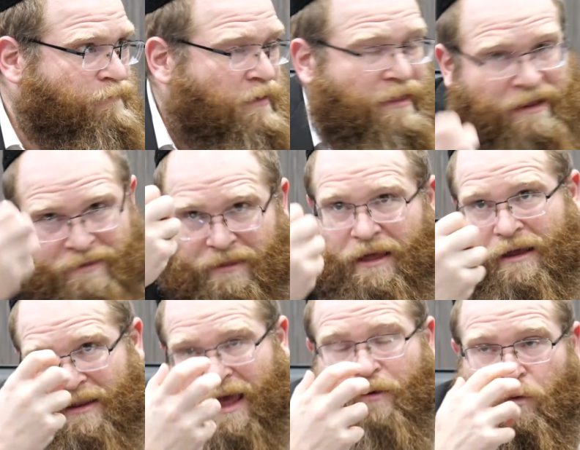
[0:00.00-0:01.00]
And
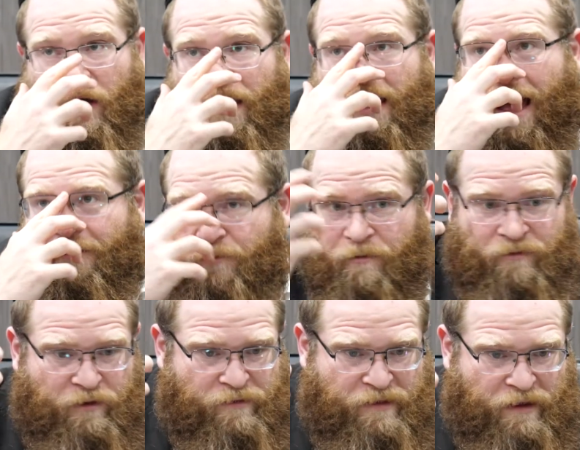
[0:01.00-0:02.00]
in that way, Avram
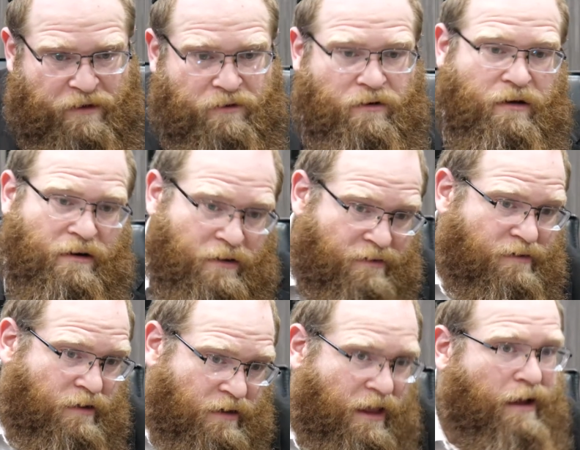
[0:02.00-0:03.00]
Avinu is the Iker, and
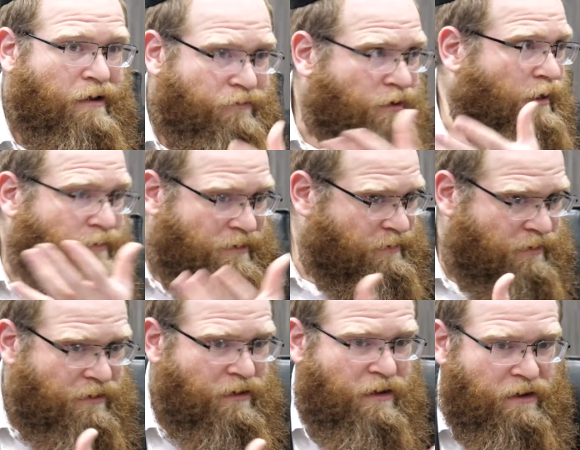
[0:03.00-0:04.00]
Yitzchak and Yaakov are coming to